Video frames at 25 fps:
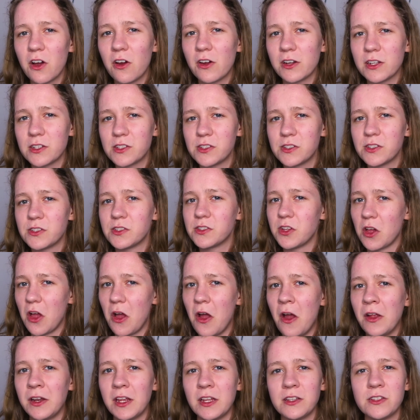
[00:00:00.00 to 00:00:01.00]
artists
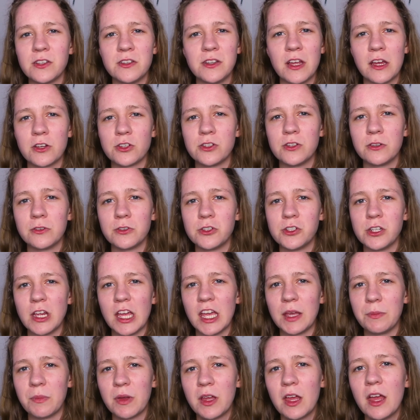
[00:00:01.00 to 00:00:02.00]
turn into national
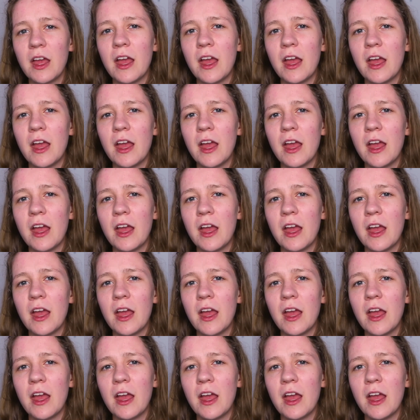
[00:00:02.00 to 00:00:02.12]
shame,